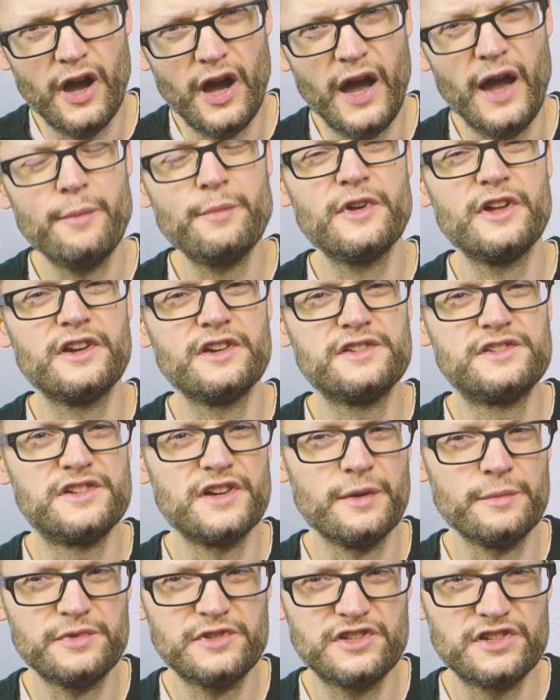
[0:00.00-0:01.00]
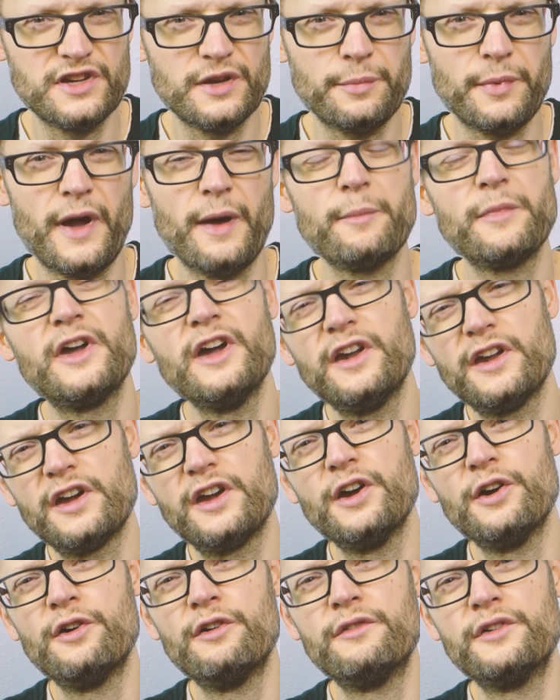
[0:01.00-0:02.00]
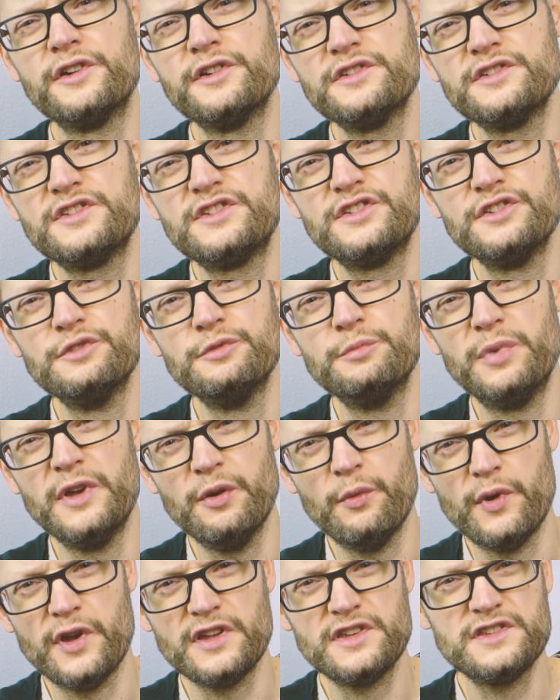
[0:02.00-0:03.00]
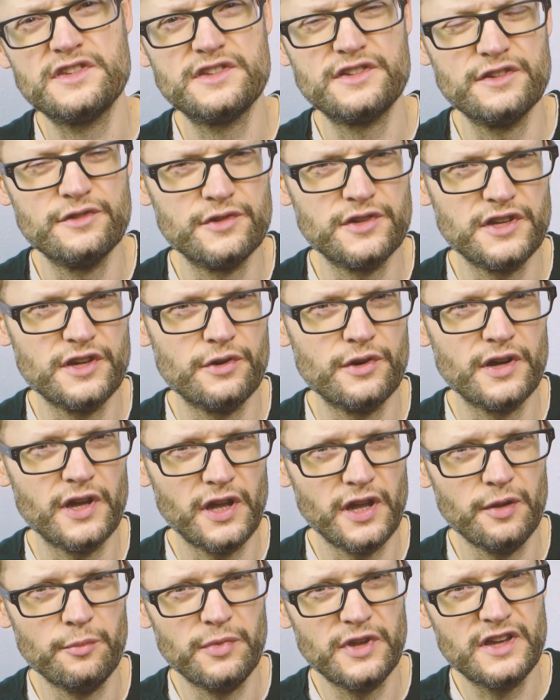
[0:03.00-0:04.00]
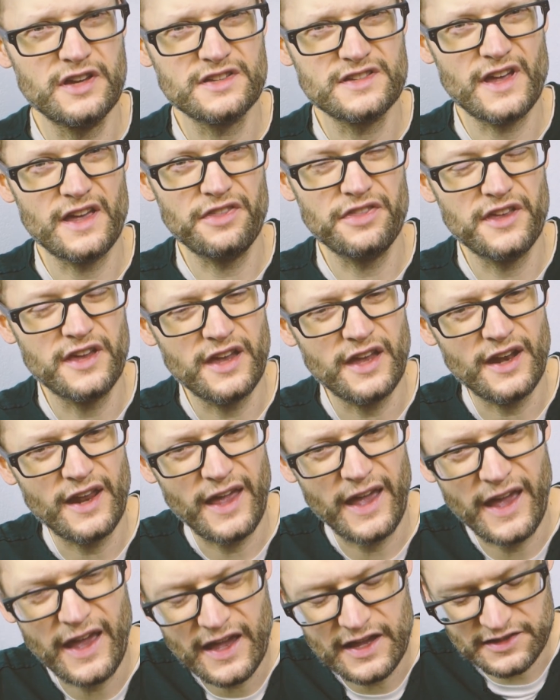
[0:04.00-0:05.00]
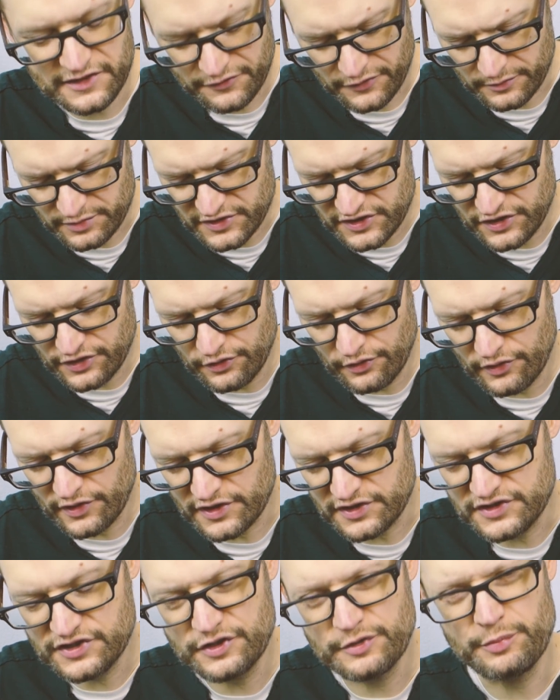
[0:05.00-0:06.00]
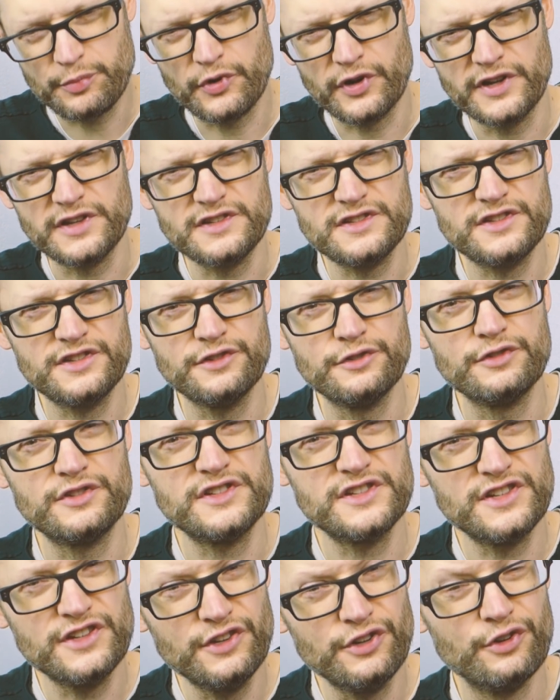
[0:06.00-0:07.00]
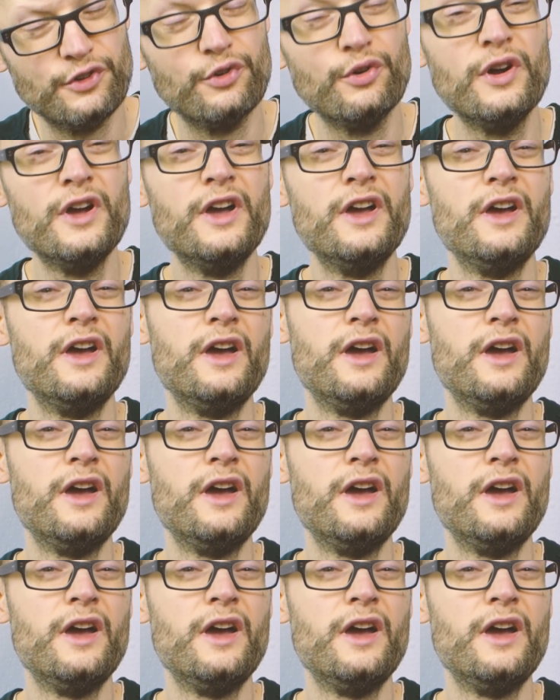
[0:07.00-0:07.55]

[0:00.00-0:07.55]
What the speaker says: I'm going to jump ship. I'm going to go over to Bitwig Studio again, because I think it has, from 2 to 2.22,